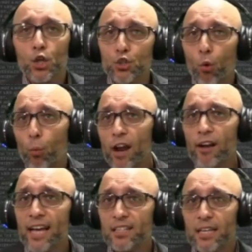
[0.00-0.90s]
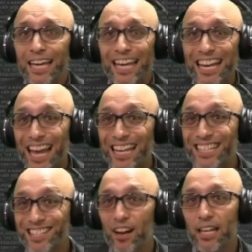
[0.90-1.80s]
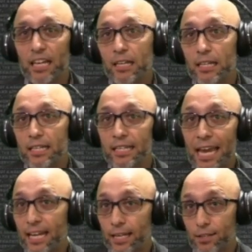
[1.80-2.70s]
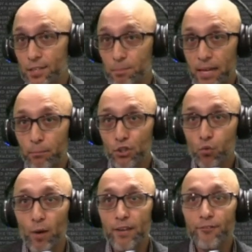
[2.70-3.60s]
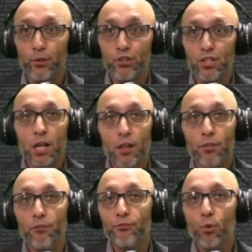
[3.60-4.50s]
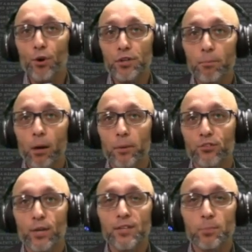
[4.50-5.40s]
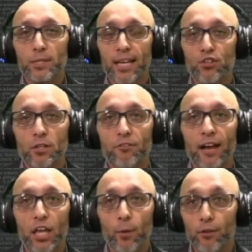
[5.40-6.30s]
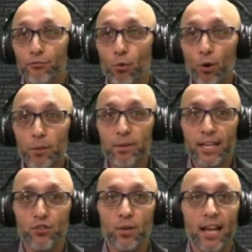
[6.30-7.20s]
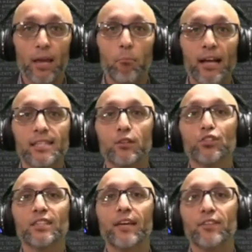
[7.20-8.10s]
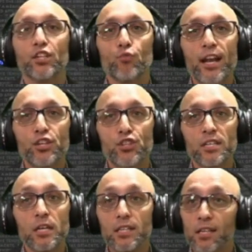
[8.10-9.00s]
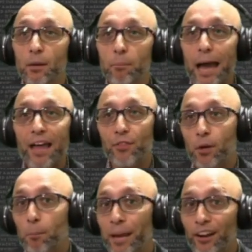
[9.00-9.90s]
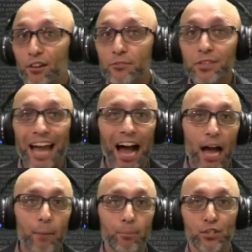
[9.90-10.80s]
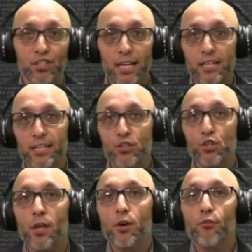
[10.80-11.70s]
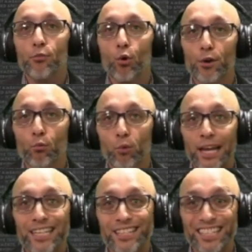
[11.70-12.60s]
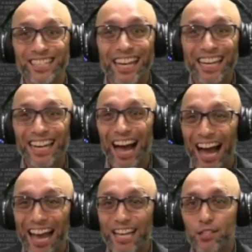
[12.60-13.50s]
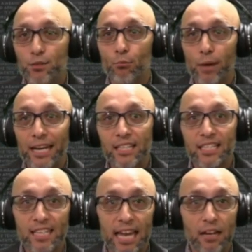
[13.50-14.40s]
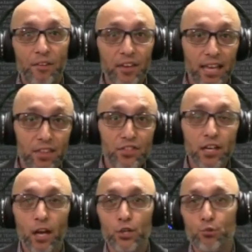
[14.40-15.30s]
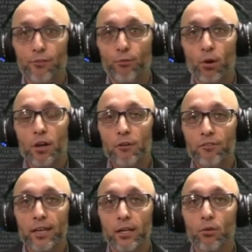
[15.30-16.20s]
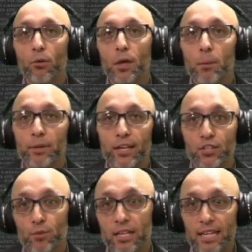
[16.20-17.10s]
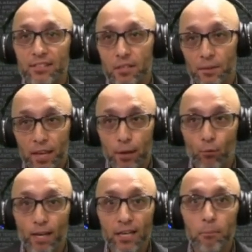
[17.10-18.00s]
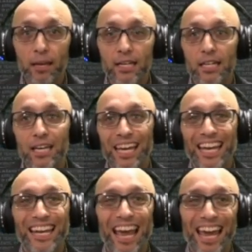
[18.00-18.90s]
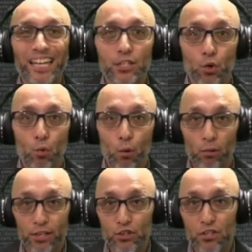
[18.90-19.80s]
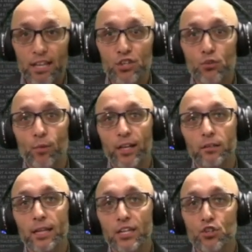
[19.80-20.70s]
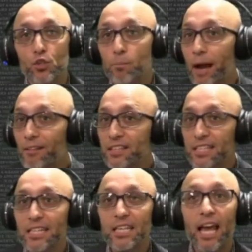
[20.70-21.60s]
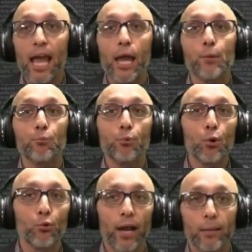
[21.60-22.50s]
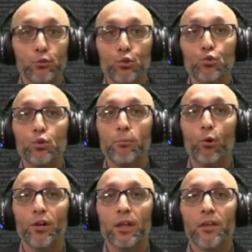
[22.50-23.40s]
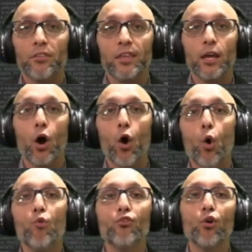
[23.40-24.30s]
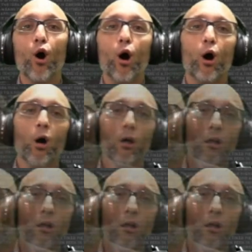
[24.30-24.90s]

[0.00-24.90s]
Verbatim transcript: So, whereas in a study Dated September 21st, the Florida Department of Transportation evaluated Florida pedestrian and bicycle safety strategies to combat the comparatively high percentage. Florida ranks the second highest ranked state in the country for vehicle pedestrian deaths and recommended enhanced quote legislation, regulations, policies, and programs to support the overall